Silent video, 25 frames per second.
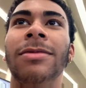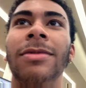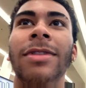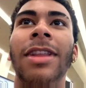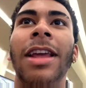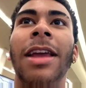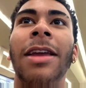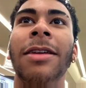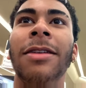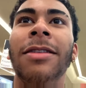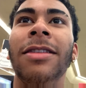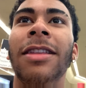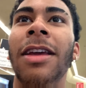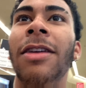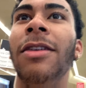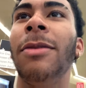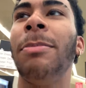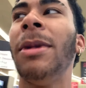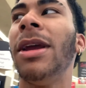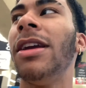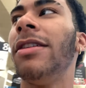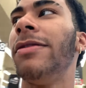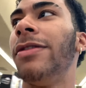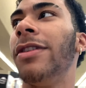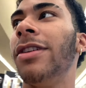they they
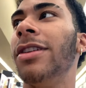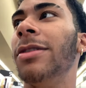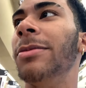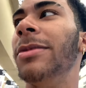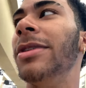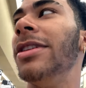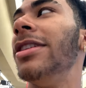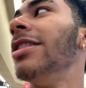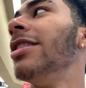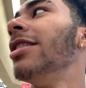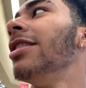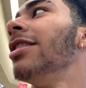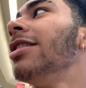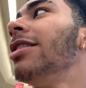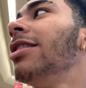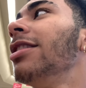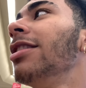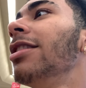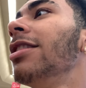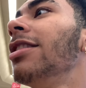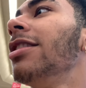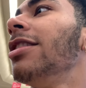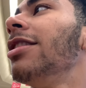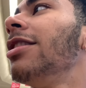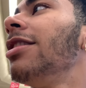make fun of me.
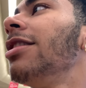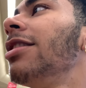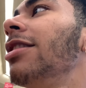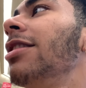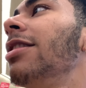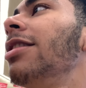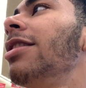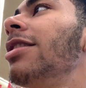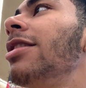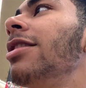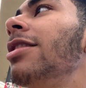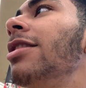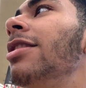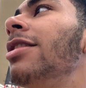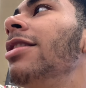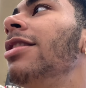They're cute.